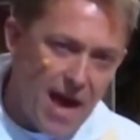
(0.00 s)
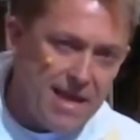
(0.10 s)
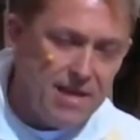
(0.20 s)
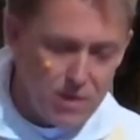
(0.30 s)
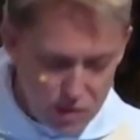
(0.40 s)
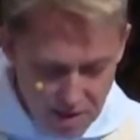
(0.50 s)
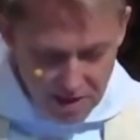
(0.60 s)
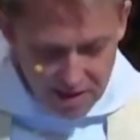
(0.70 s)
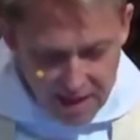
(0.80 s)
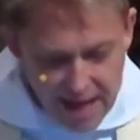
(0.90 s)
That is
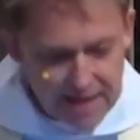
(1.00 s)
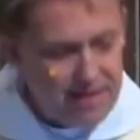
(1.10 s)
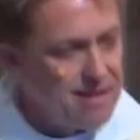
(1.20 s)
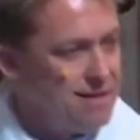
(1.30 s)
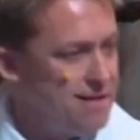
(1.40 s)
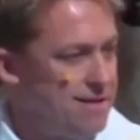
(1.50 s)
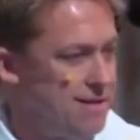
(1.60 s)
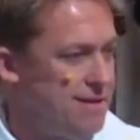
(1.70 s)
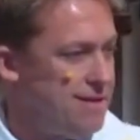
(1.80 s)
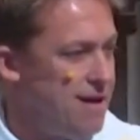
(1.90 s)
the light
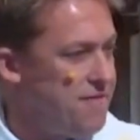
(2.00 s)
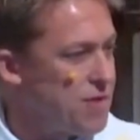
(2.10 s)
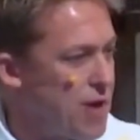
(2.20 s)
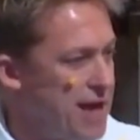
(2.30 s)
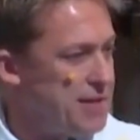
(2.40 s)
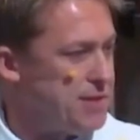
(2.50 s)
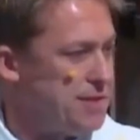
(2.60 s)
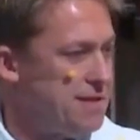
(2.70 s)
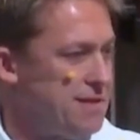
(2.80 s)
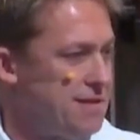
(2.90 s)
of
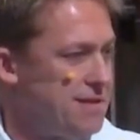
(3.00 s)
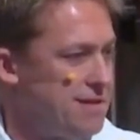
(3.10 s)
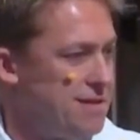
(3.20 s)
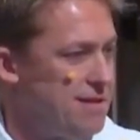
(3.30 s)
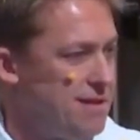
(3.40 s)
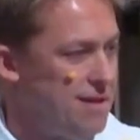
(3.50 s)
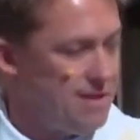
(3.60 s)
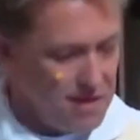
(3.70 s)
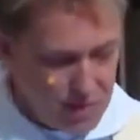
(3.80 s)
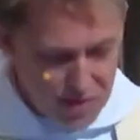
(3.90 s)
Christ
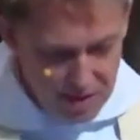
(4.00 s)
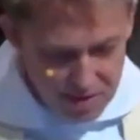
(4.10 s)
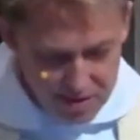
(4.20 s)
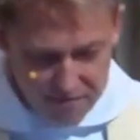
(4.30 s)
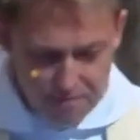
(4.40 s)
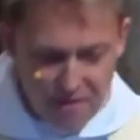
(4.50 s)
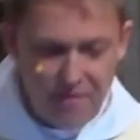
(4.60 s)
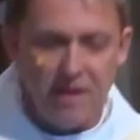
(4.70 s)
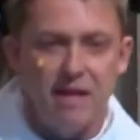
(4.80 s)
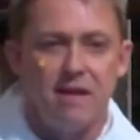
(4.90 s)
that the season of
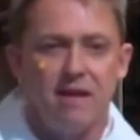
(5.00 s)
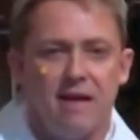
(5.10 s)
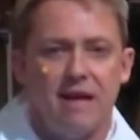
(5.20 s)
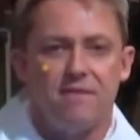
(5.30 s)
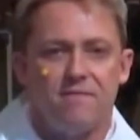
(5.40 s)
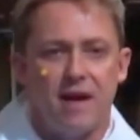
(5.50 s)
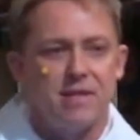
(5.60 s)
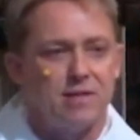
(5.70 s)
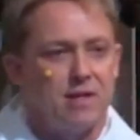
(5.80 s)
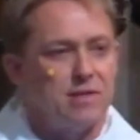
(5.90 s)
Epiphany
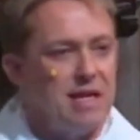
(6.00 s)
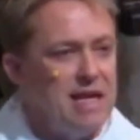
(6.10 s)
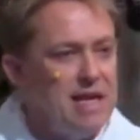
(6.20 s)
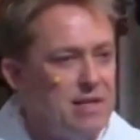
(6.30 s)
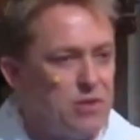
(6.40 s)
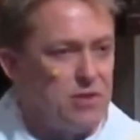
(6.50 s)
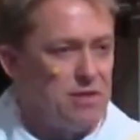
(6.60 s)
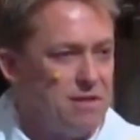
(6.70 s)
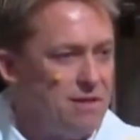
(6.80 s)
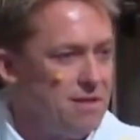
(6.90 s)
invites us
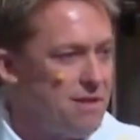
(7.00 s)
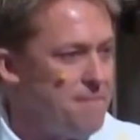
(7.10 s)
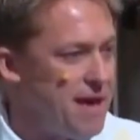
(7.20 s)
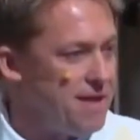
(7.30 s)
each to